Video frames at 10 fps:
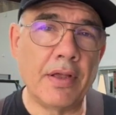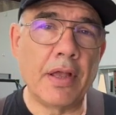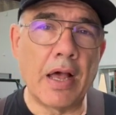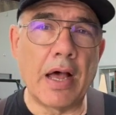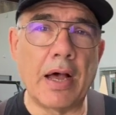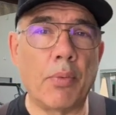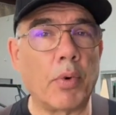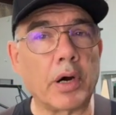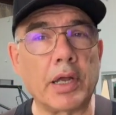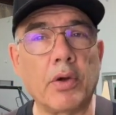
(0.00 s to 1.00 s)

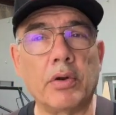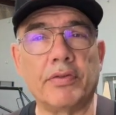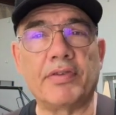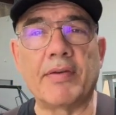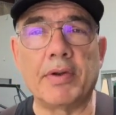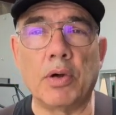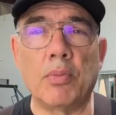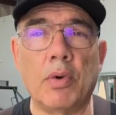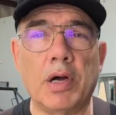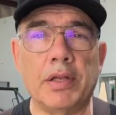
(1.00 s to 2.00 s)
working on the
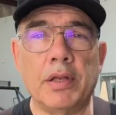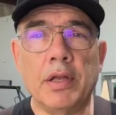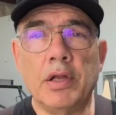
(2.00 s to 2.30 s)
701.